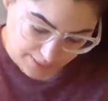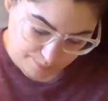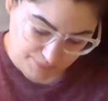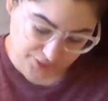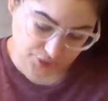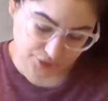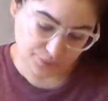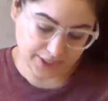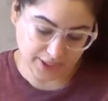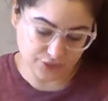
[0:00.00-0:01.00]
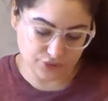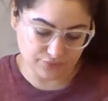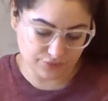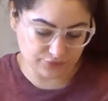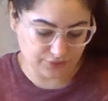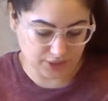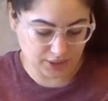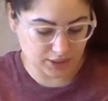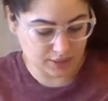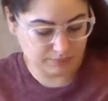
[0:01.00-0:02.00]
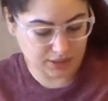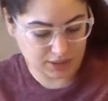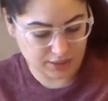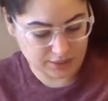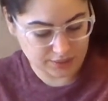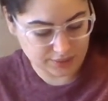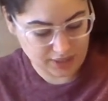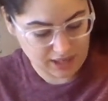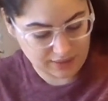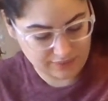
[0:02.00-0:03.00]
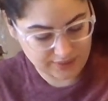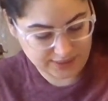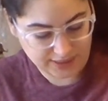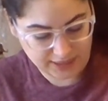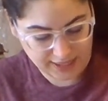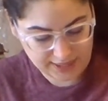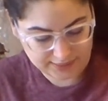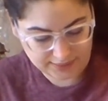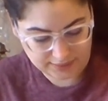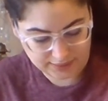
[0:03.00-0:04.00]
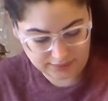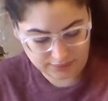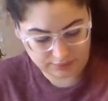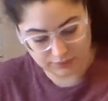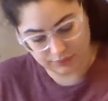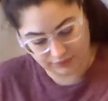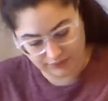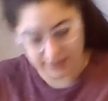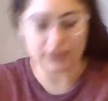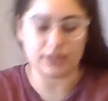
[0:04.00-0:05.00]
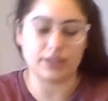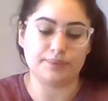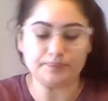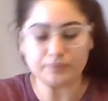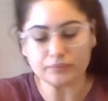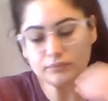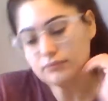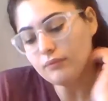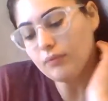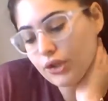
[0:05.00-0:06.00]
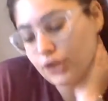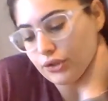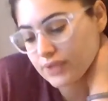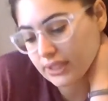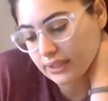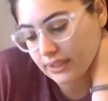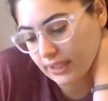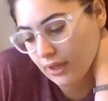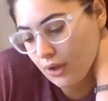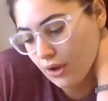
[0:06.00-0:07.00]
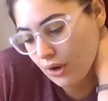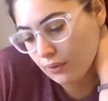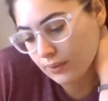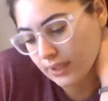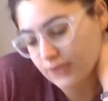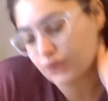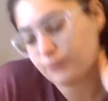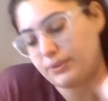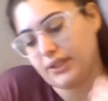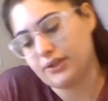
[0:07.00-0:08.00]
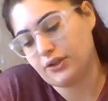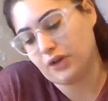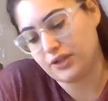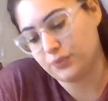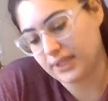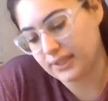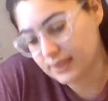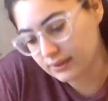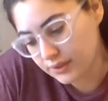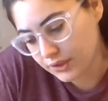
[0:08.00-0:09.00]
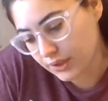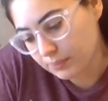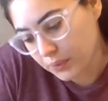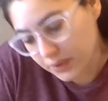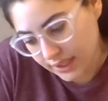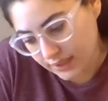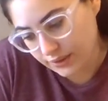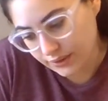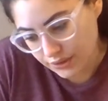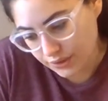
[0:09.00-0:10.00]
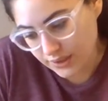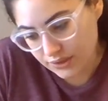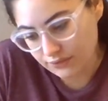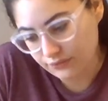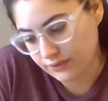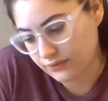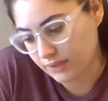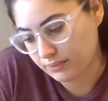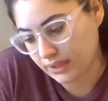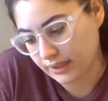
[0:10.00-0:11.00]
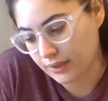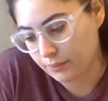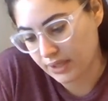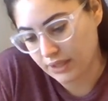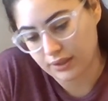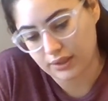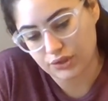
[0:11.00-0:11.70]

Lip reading: Measure 150 milliliters of acetic acid or vinegar using the 100 milliliter graduated cylinder and pour it into the 250 milliliter beaker.